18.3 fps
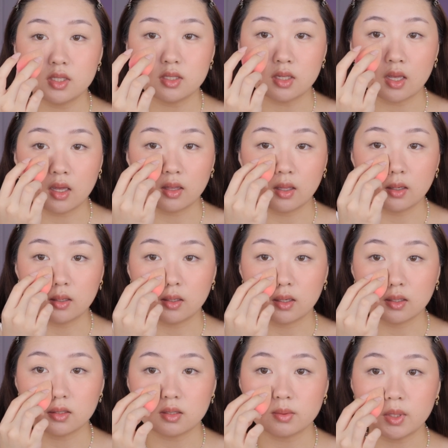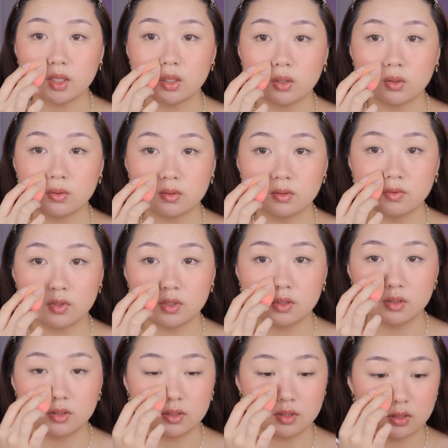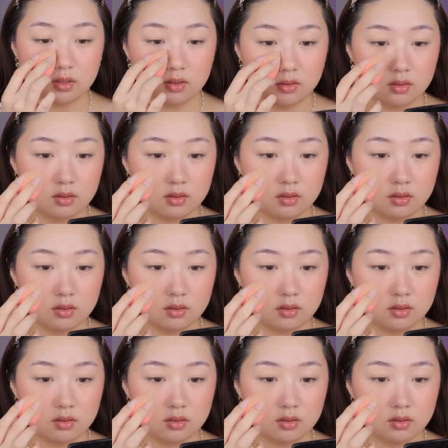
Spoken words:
set like next to my nose first